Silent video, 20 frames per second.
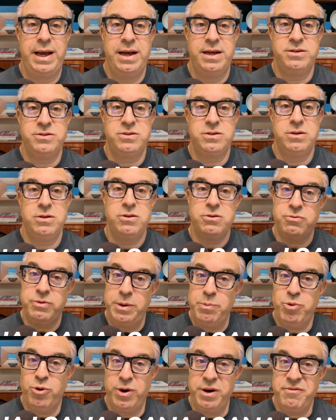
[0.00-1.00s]
as
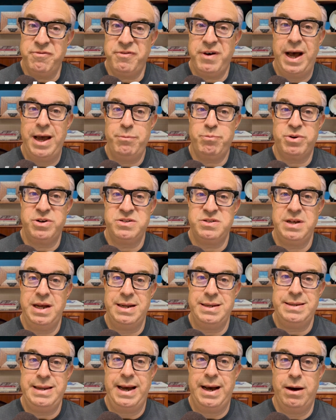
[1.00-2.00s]

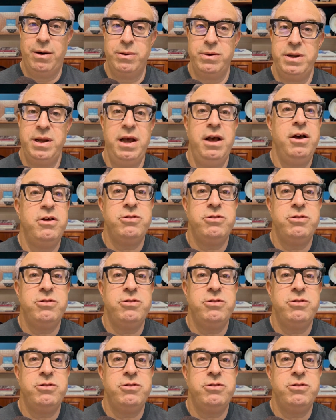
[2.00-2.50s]
3.5% down.